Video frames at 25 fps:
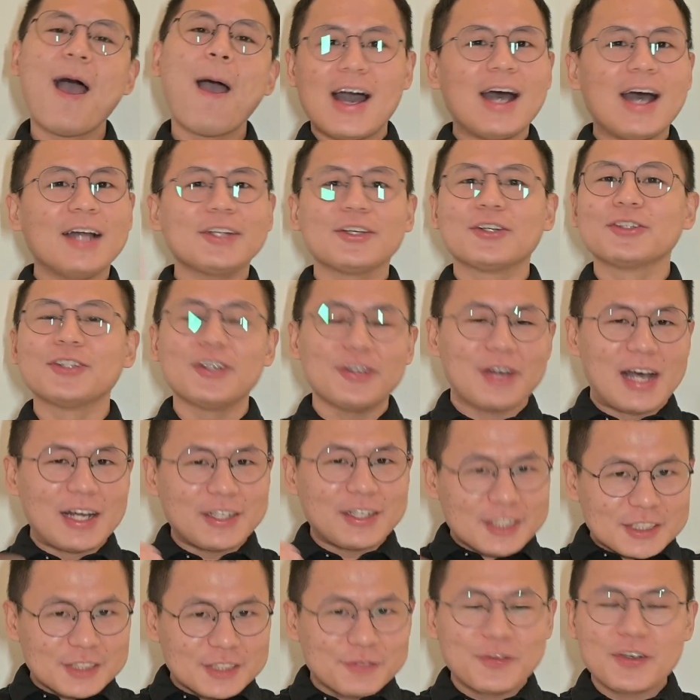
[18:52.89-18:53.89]
I don't know, I
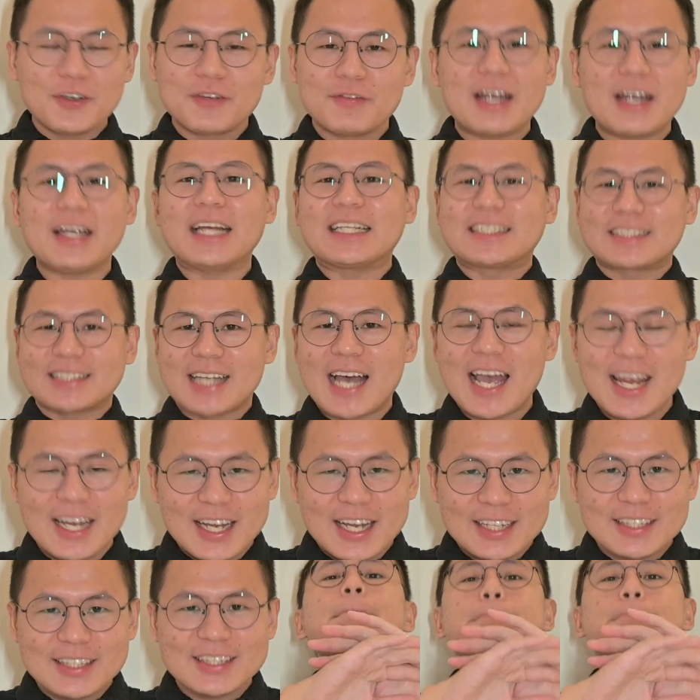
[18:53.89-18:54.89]
just feel very
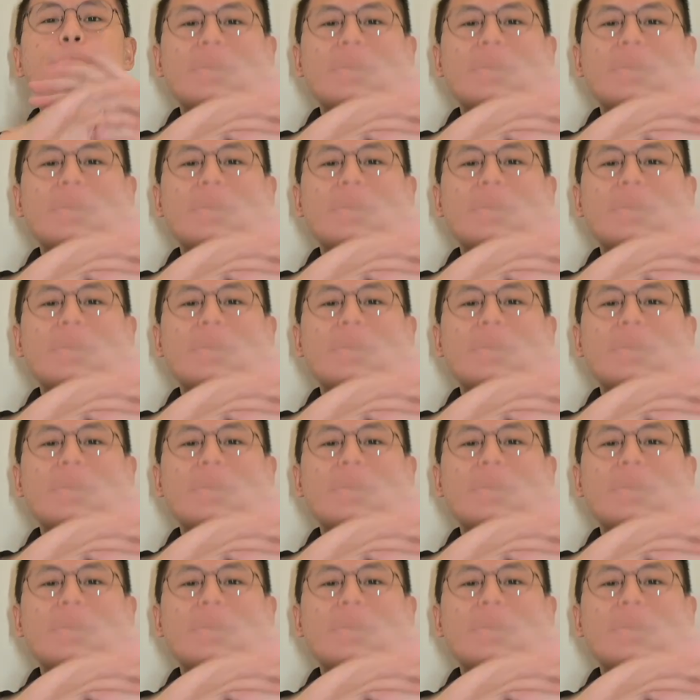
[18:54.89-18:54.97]
excited.